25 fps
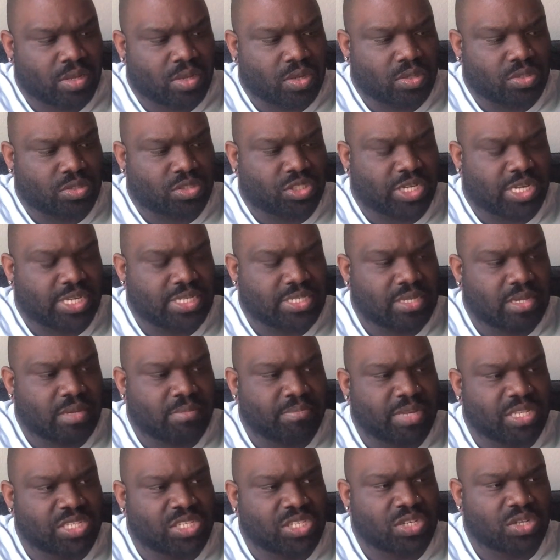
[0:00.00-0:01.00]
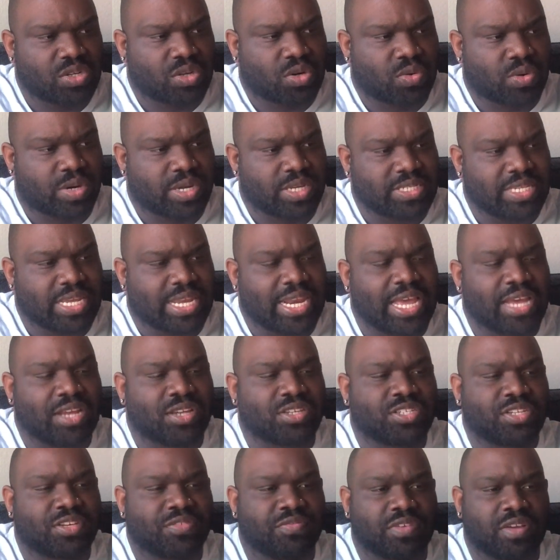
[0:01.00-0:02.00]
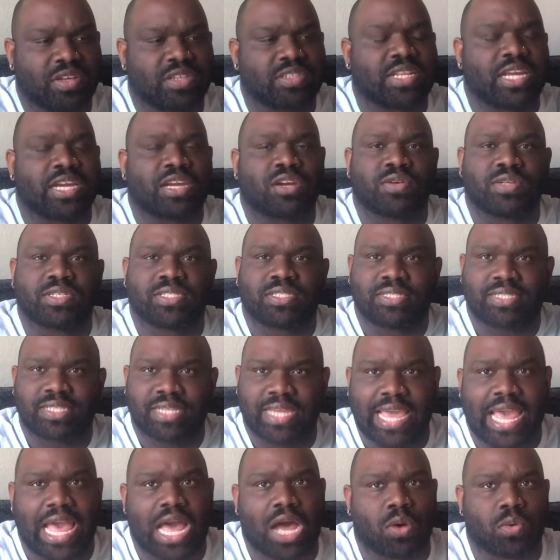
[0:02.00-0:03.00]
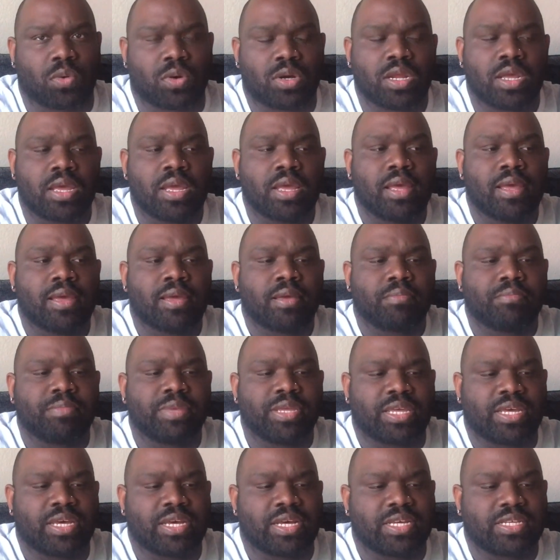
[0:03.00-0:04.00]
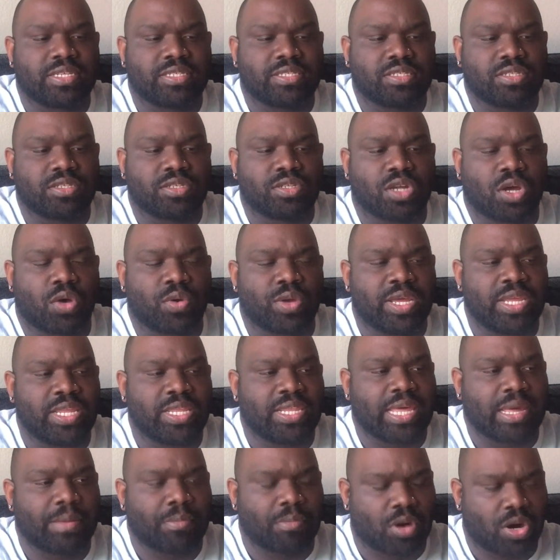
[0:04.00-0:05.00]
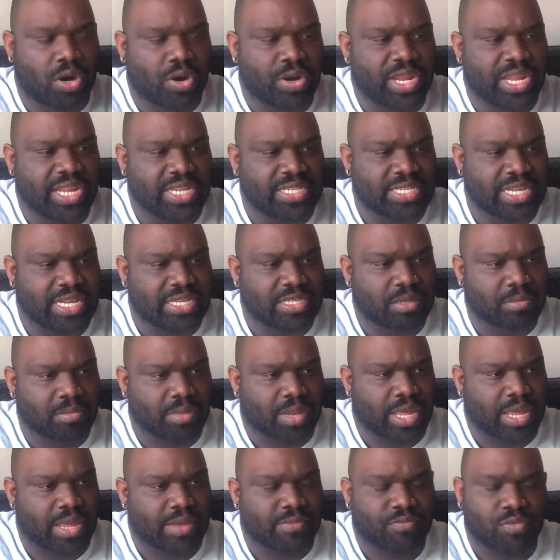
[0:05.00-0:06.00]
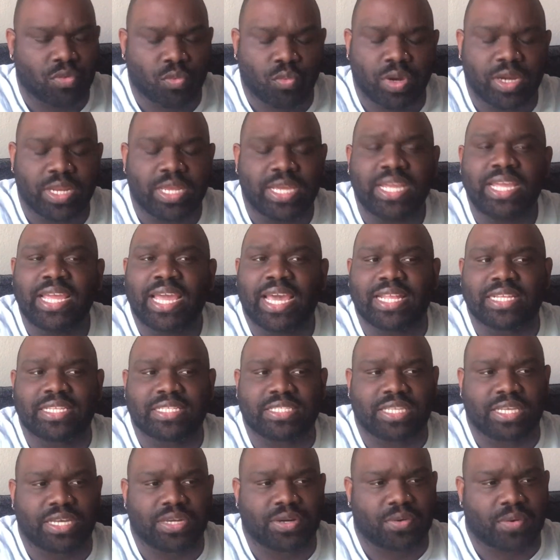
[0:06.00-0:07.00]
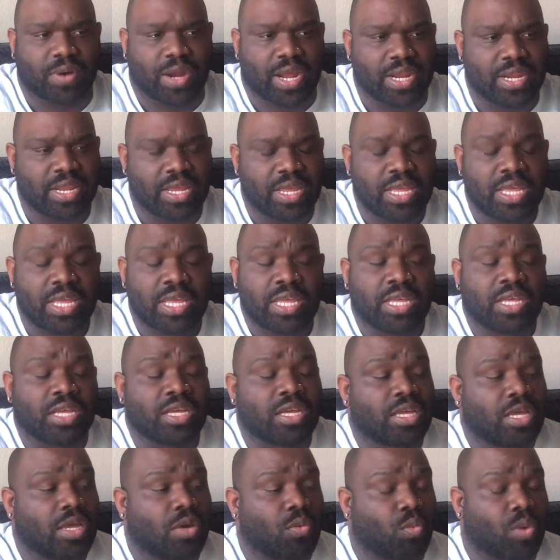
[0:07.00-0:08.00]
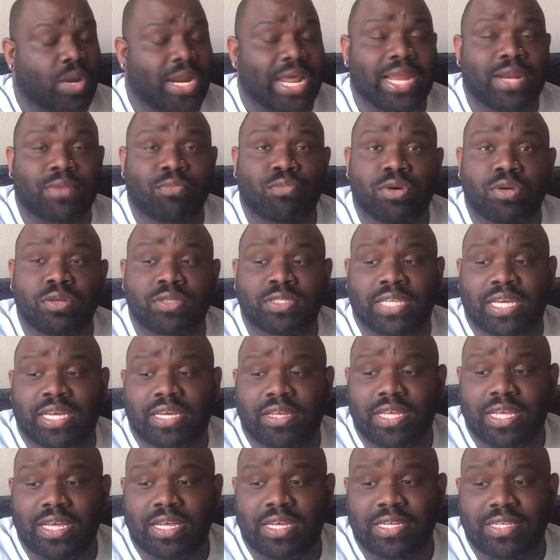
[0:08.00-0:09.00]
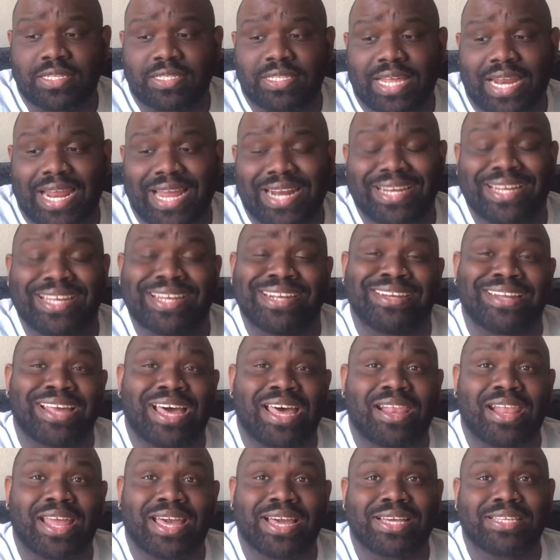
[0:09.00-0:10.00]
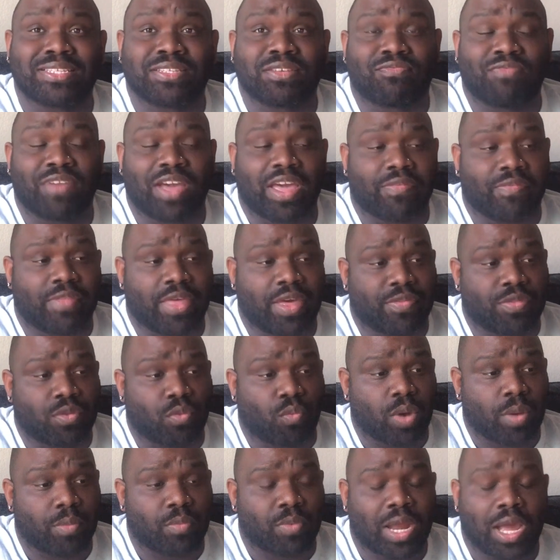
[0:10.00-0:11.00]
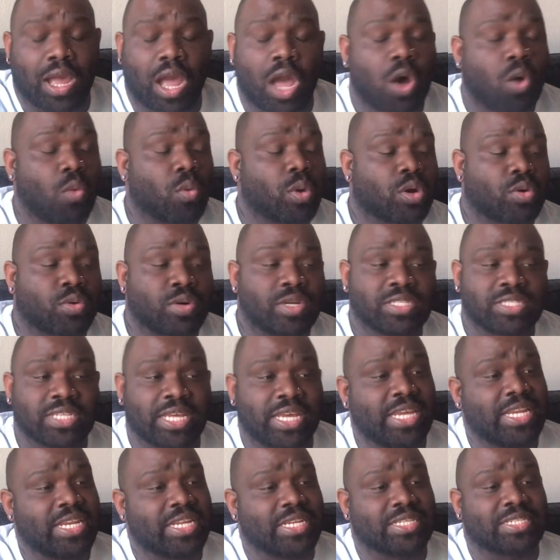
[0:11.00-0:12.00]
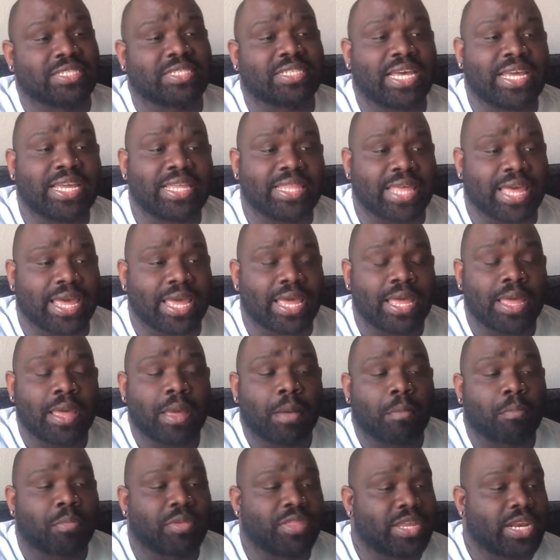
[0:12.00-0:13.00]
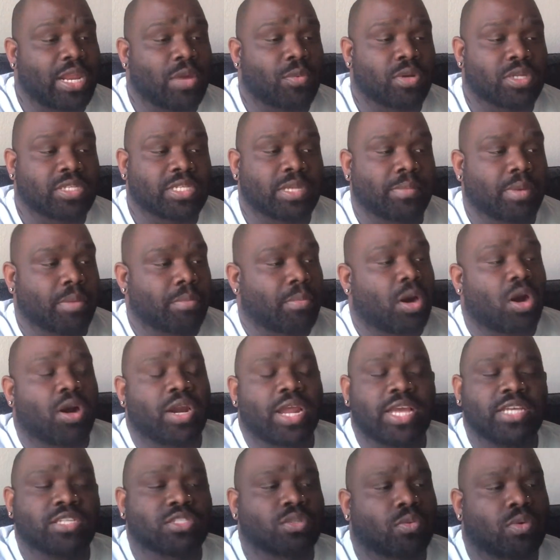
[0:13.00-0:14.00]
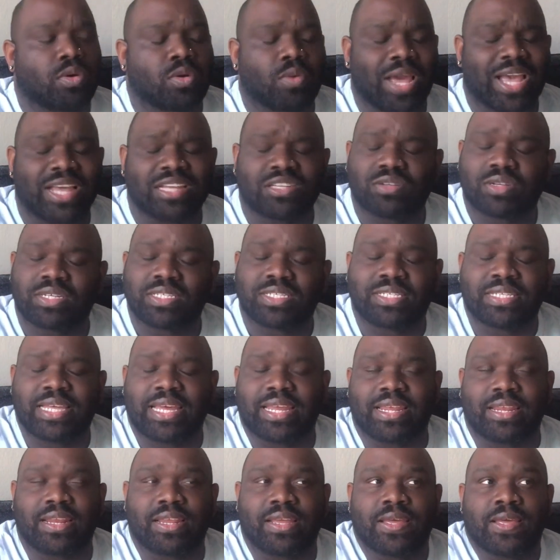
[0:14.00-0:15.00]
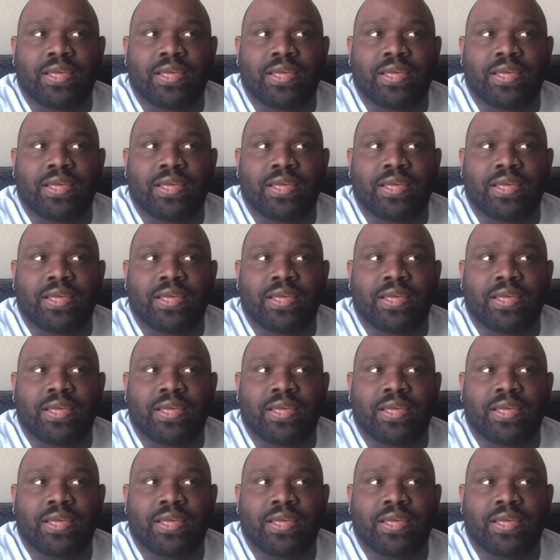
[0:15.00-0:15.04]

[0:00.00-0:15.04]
Jessica mentioned Chris and how she feels like Chris is a coward because, you know, he let Maria take the blame for what he had said, right? What I will say is that I did not like is the fact that the women were like, oh, well, Chris said he didn't say that. But then they want to say, but Maria is the one who actually said it.